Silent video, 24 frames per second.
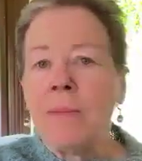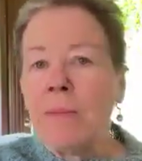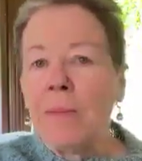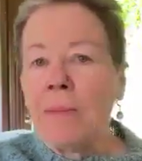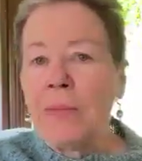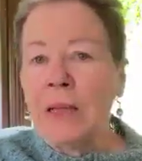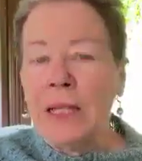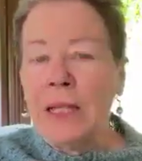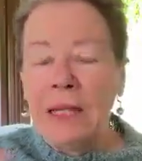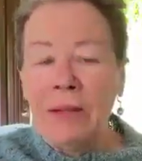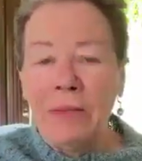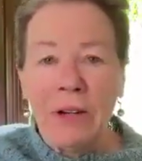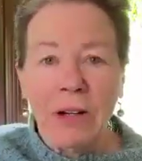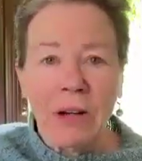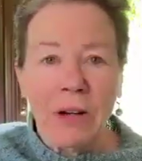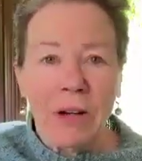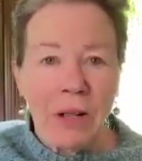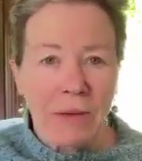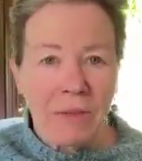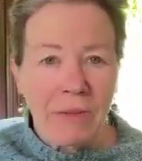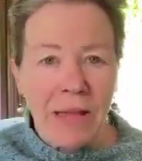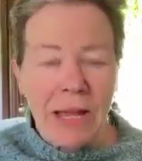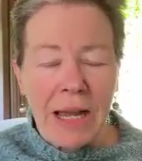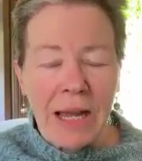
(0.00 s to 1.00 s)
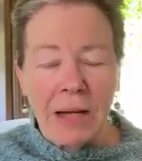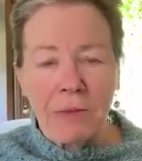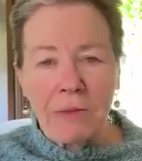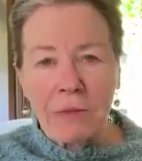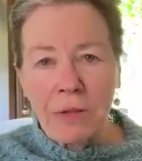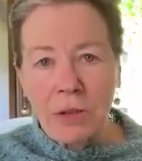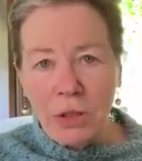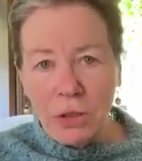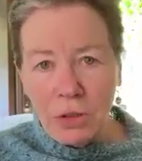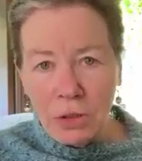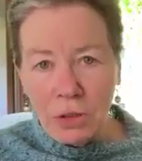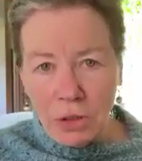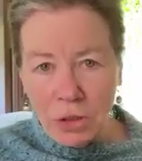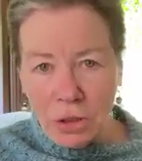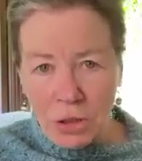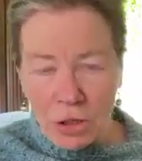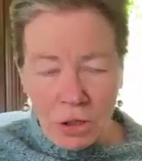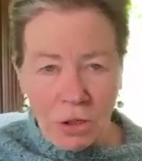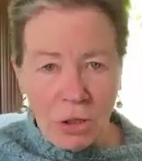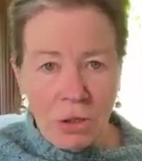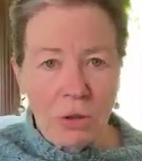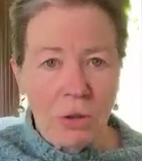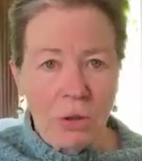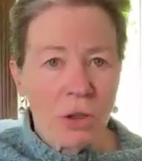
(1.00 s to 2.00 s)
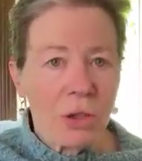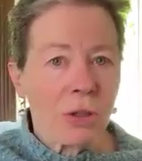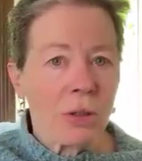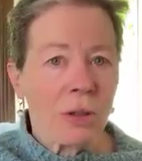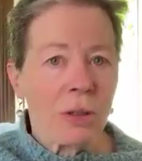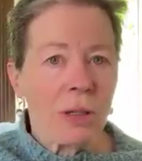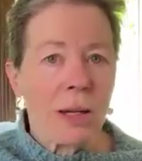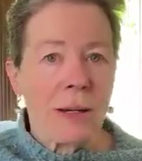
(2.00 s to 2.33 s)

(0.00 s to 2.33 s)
Leaving all of that to coach,